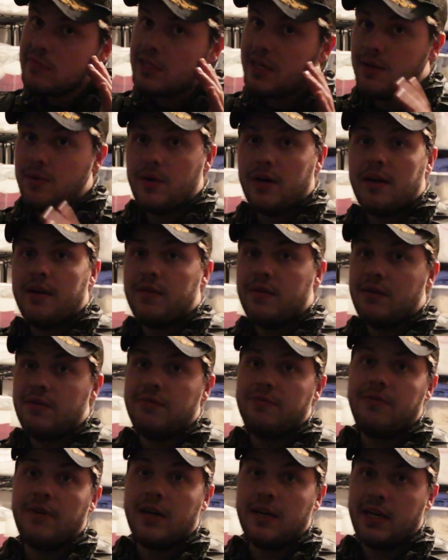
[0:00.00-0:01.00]
And whatever the
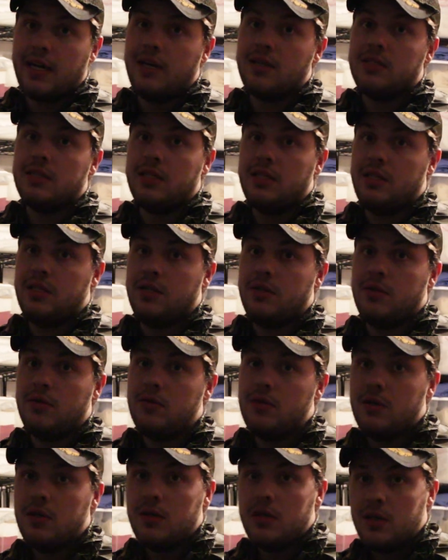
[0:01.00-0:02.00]
fuck else you do.
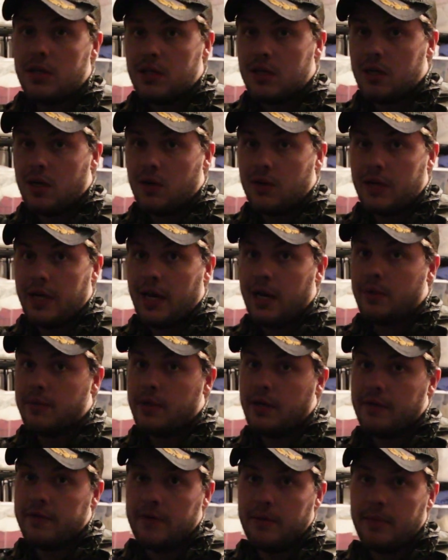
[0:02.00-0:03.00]
Cocaine,
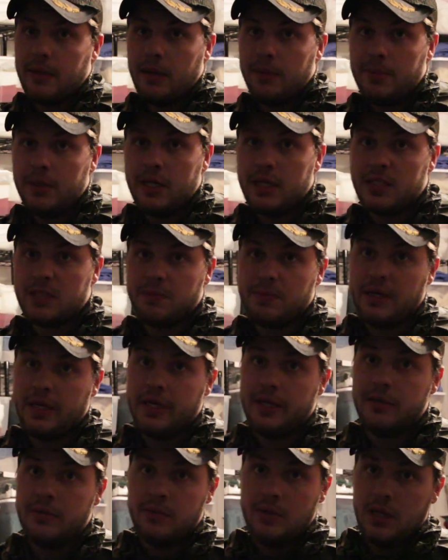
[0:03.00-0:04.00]
whatever it may be,
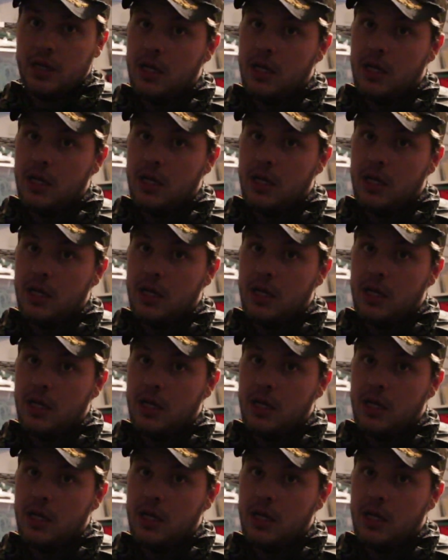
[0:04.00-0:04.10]
speed.